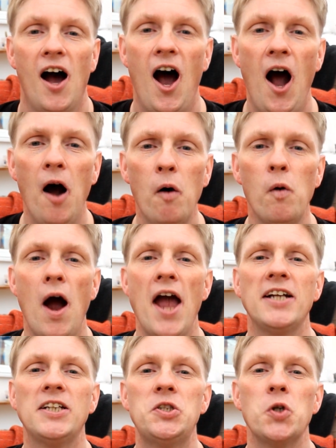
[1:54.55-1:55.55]
How
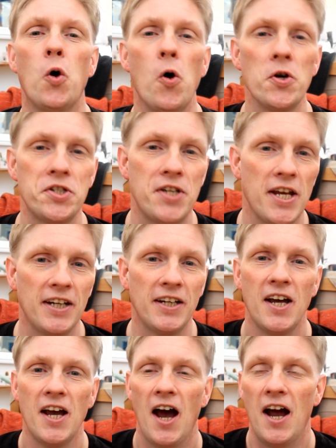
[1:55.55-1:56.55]

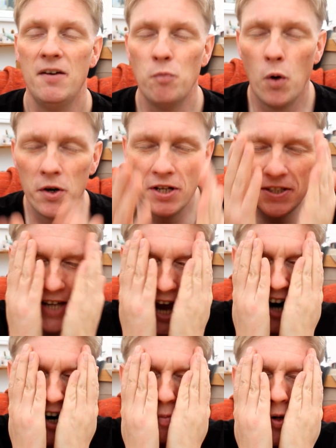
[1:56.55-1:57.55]
exhausting, and what a
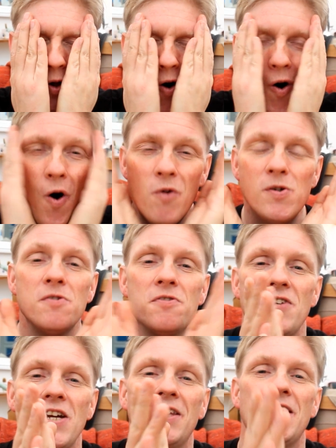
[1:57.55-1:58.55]
terrible, awful
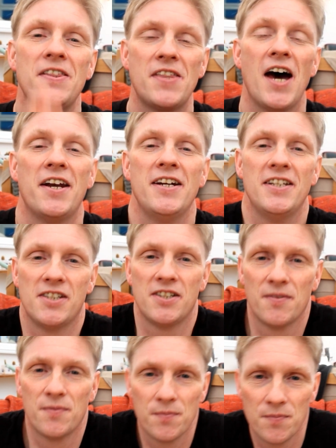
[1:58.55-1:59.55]
feeling that is.